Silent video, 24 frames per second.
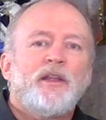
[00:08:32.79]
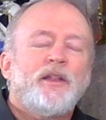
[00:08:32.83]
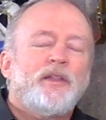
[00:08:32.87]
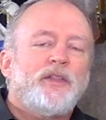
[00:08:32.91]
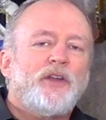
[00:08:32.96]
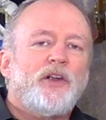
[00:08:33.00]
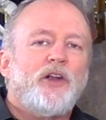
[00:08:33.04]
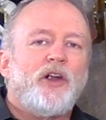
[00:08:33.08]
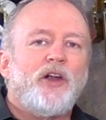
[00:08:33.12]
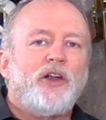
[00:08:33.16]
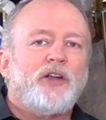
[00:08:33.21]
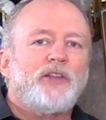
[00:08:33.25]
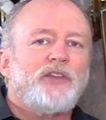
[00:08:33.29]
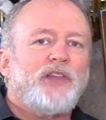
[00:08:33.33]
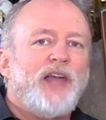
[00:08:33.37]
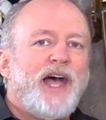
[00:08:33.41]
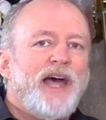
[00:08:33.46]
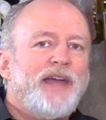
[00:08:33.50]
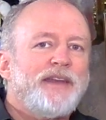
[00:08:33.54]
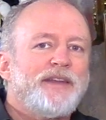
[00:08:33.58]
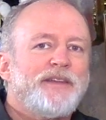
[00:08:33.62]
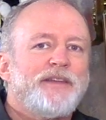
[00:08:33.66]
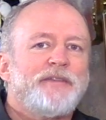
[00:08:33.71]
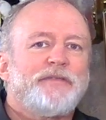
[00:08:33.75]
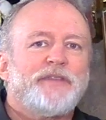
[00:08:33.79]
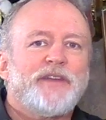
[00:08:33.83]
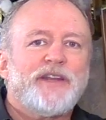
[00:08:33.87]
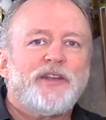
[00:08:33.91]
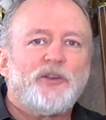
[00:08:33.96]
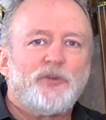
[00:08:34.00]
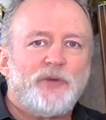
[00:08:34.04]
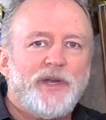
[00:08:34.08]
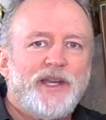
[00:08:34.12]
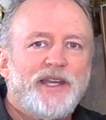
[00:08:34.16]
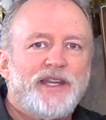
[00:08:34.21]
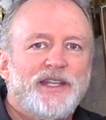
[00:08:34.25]
There are a lot of
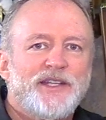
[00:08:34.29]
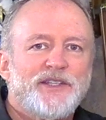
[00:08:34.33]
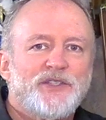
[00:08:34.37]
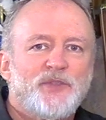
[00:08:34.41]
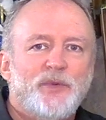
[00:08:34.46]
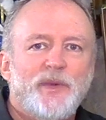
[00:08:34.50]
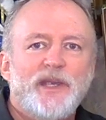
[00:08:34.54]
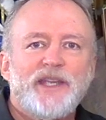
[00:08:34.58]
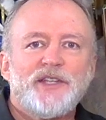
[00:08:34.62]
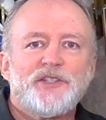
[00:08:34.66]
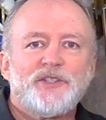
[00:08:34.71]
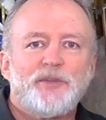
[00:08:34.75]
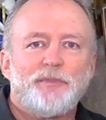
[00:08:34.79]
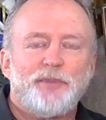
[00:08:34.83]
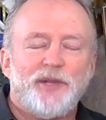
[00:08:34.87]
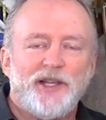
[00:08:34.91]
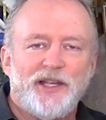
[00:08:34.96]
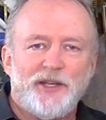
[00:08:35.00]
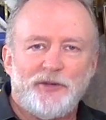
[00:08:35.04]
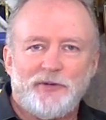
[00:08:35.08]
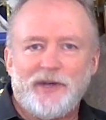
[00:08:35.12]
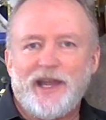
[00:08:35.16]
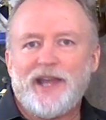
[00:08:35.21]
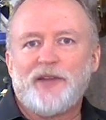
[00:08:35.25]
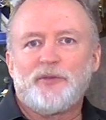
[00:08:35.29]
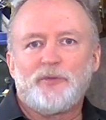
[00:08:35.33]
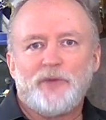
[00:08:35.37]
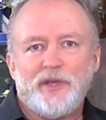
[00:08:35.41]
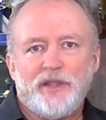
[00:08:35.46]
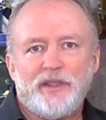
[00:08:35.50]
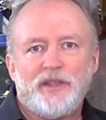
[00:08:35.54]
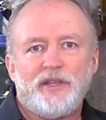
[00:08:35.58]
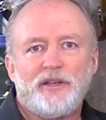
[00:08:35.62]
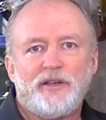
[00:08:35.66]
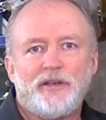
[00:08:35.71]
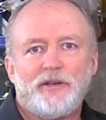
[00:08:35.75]
ingredients we get to play around
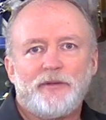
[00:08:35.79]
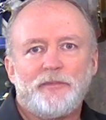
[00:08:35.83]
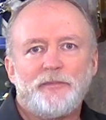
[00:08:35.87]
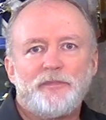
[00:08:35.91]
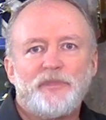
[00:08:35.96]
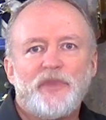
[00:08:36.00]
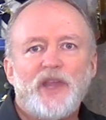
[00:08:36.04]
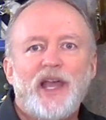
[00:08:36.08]
with here.